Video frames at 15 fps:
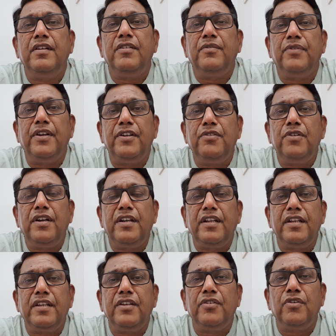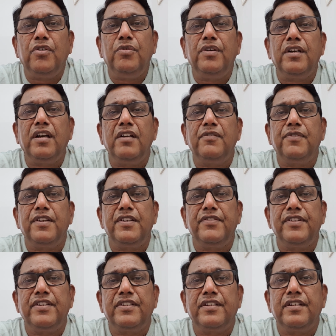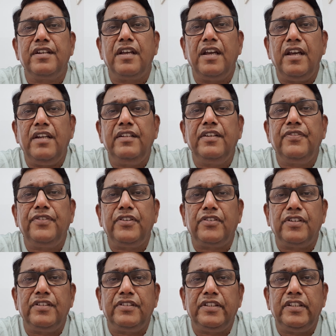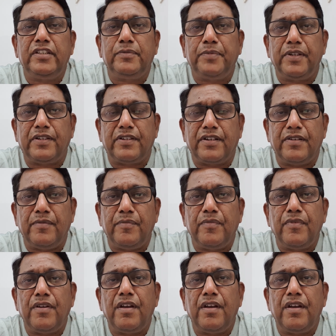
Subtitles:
when you are taking overall vibration and the frequency spectrum,